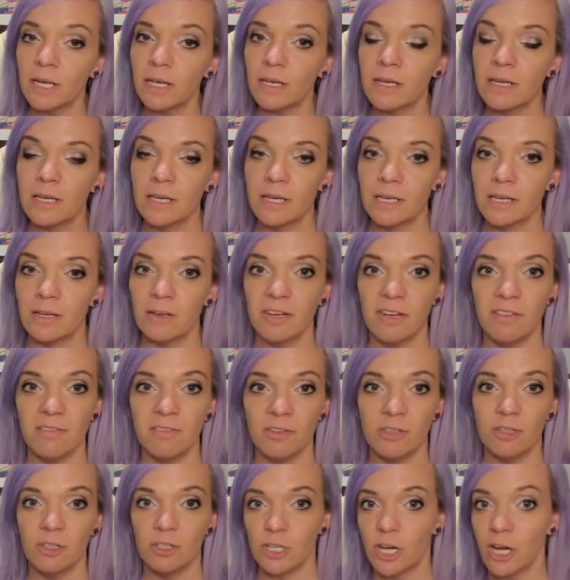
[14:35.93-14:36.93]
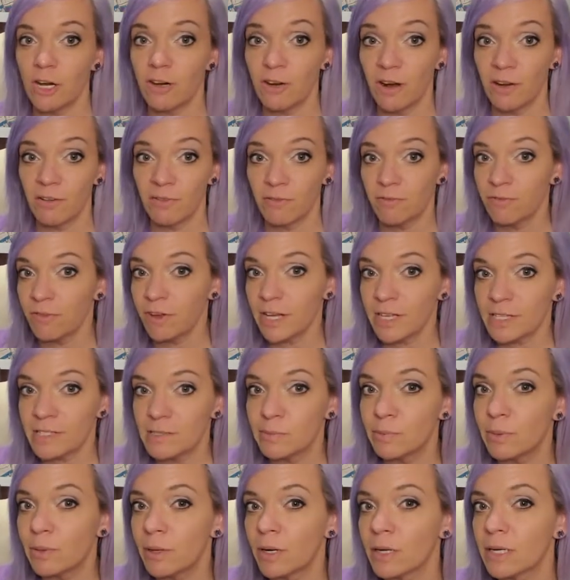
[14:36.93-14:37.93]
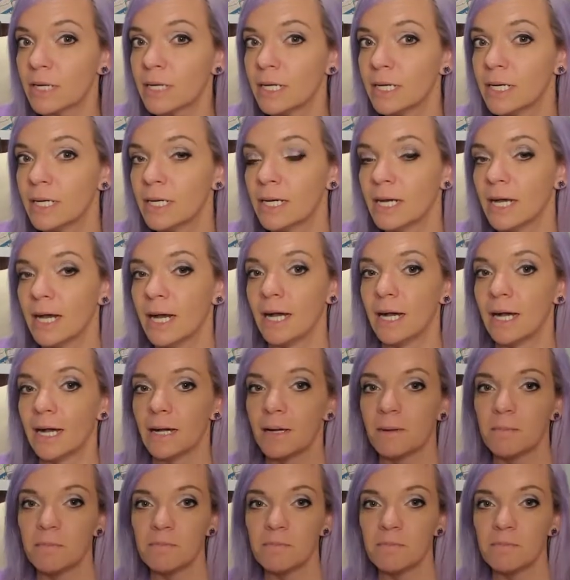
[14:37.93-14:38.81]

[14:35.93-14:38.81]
You can even share on Facebook, and